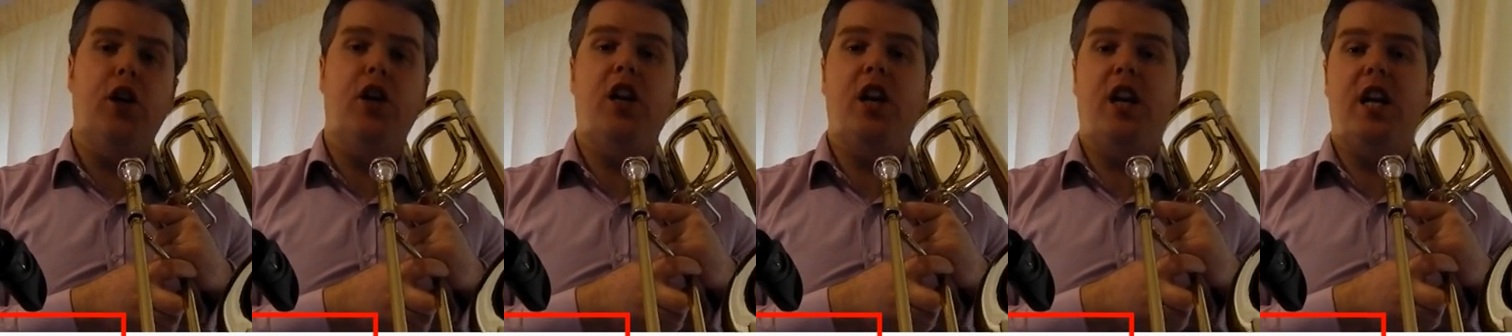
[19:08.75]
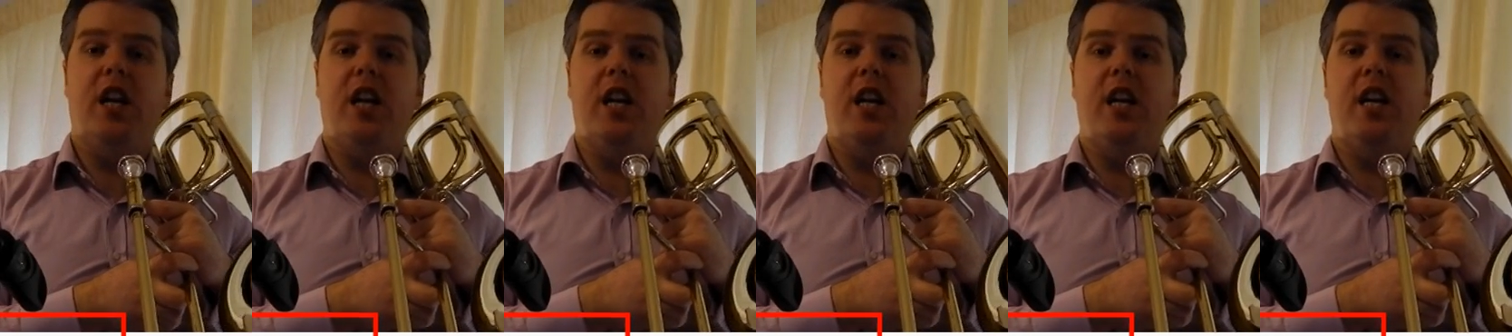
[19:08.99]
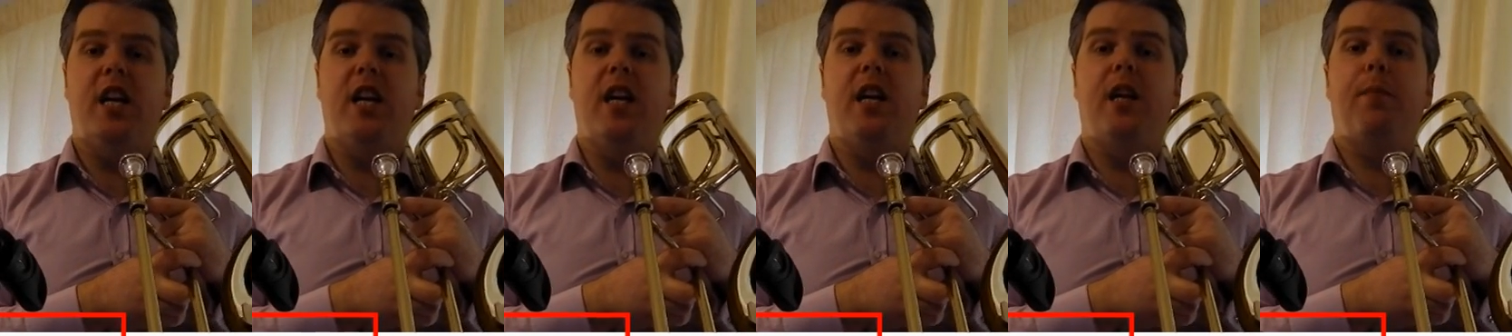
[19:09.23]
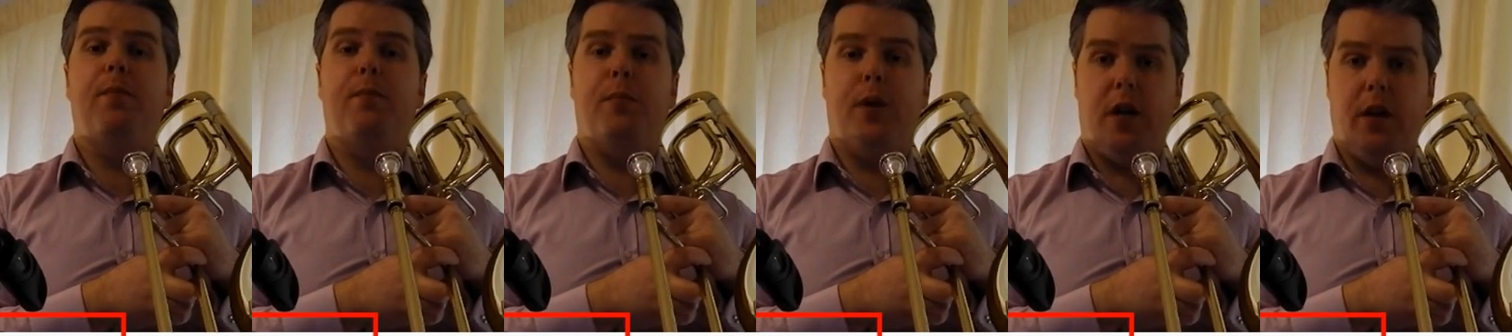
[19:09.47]

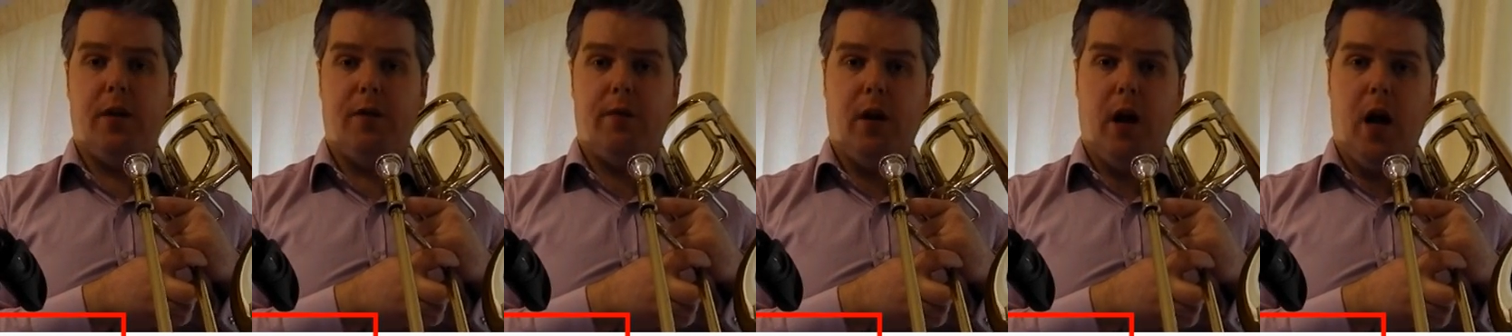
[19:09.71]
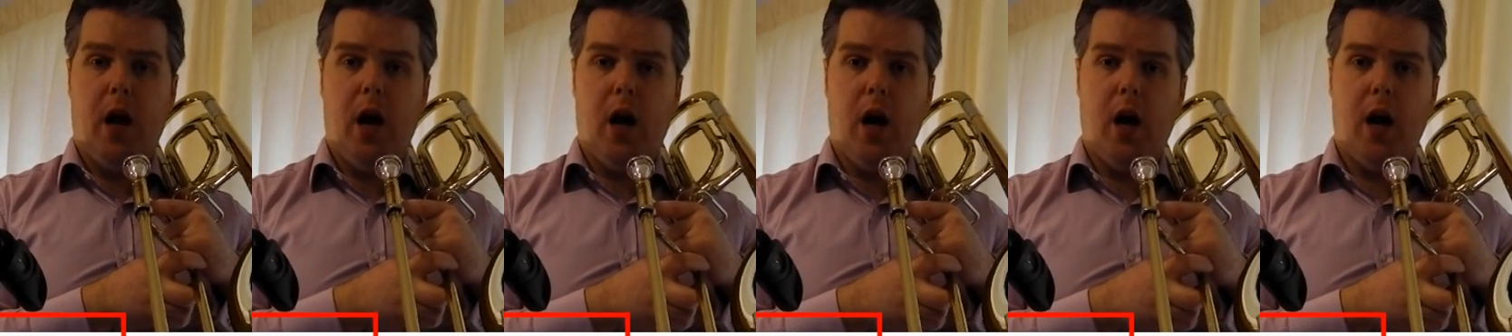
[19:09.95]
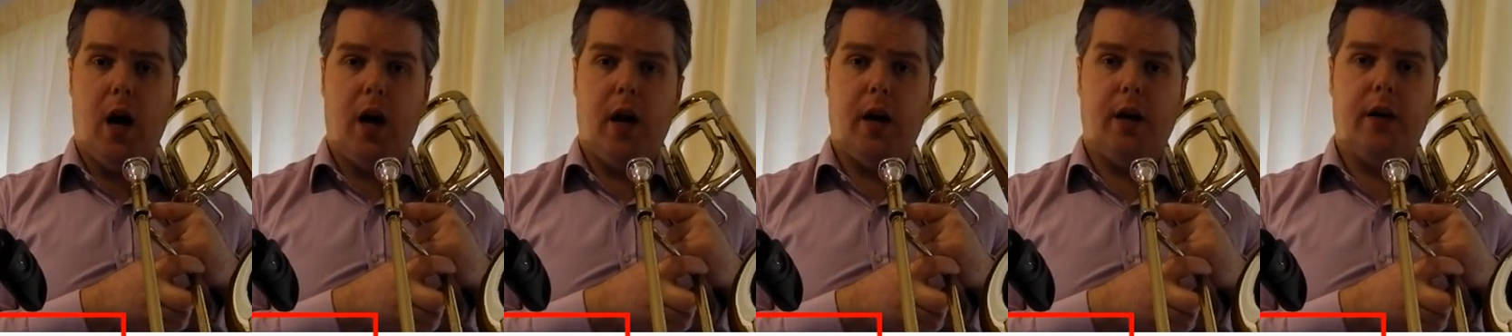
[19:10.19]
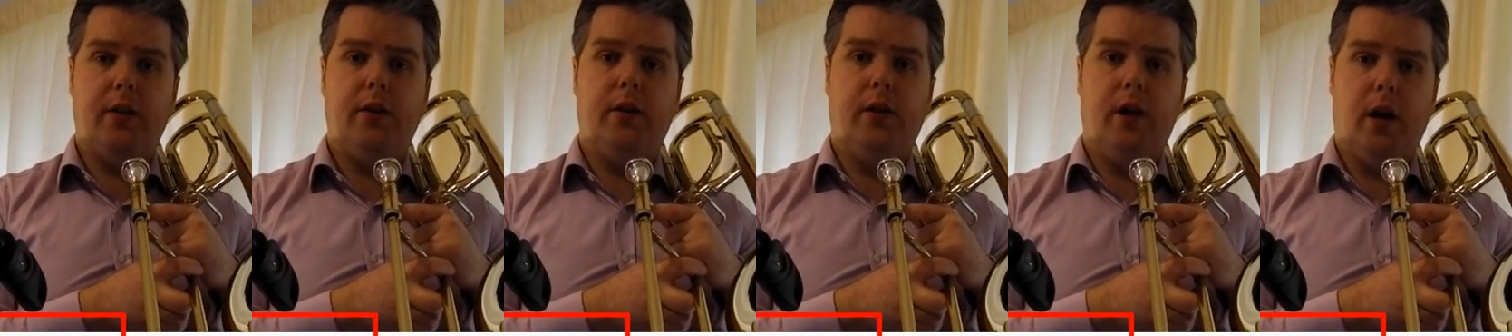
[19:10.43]
D, B flat,
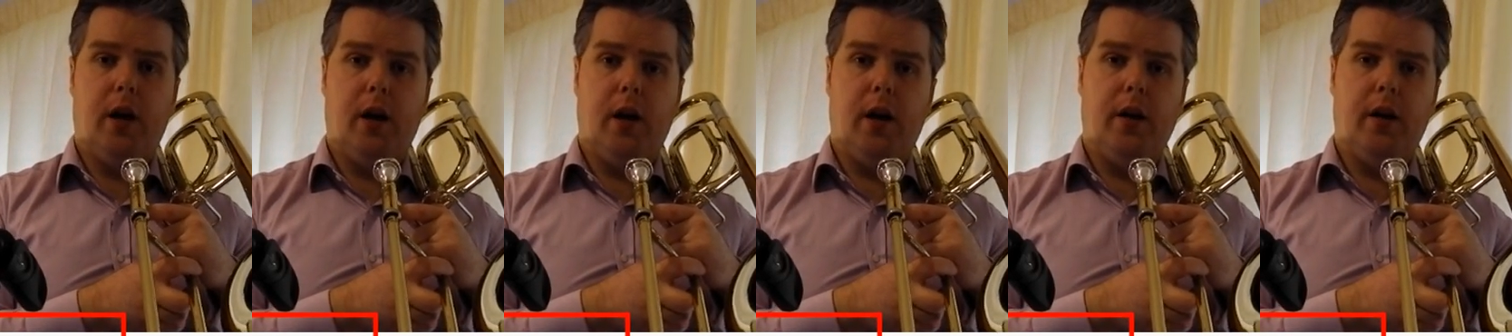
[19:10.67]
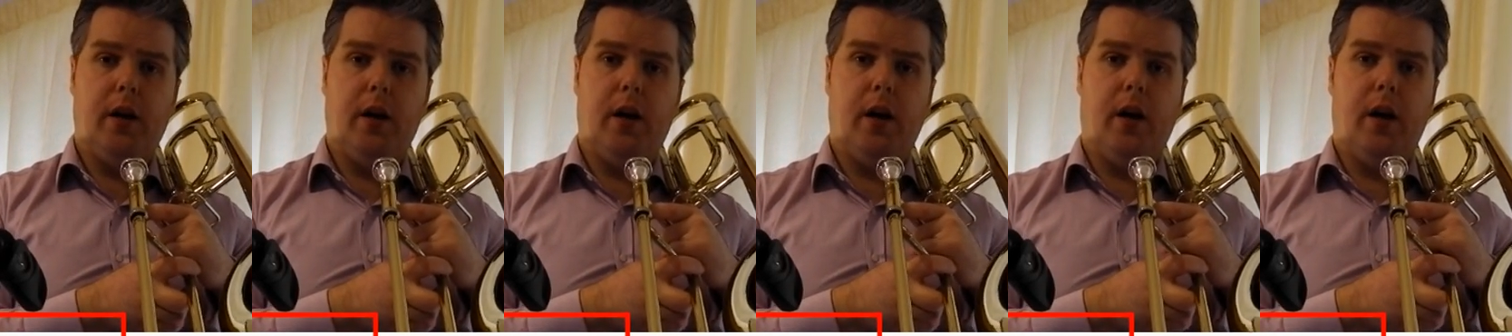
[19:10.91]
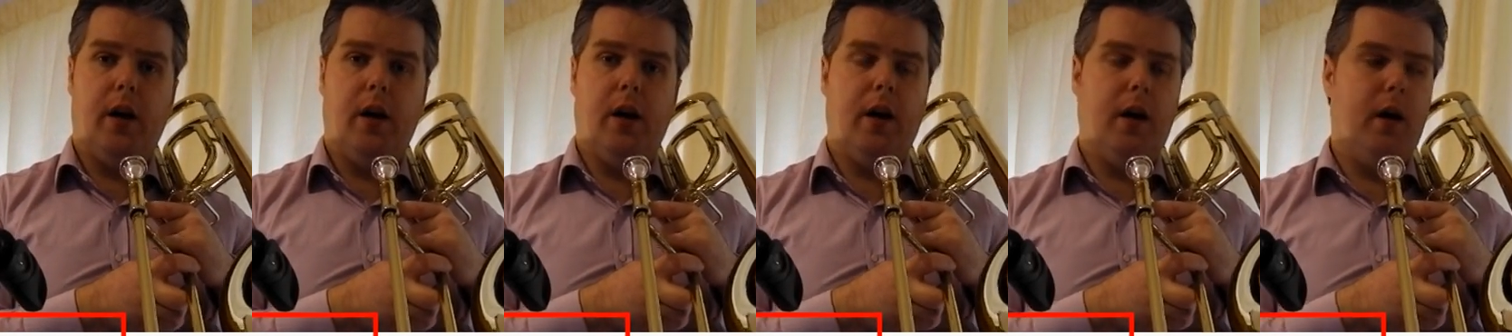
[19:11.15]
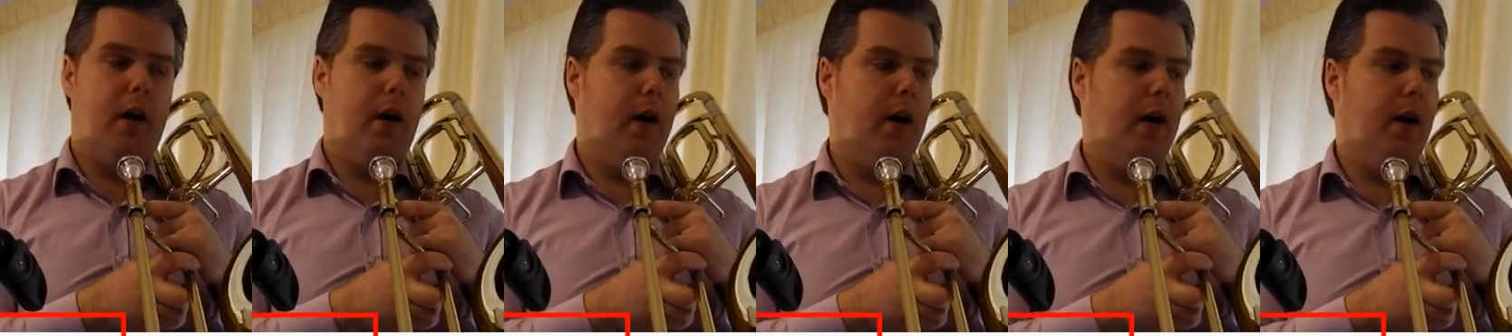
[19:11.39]
da,
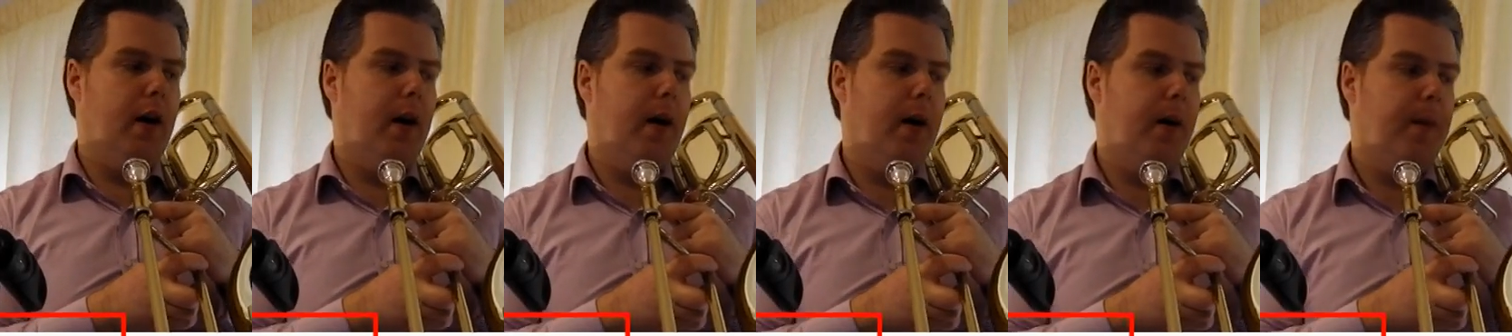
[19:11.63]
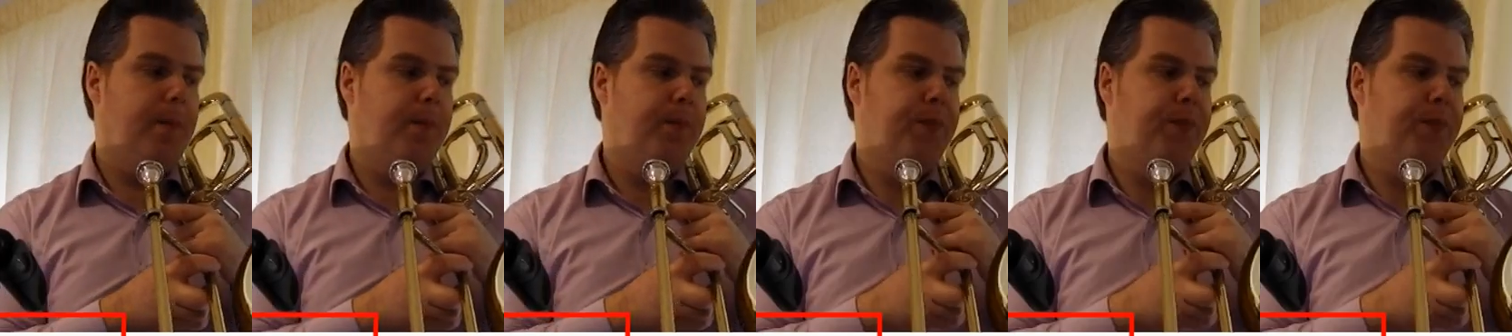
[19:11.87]
da.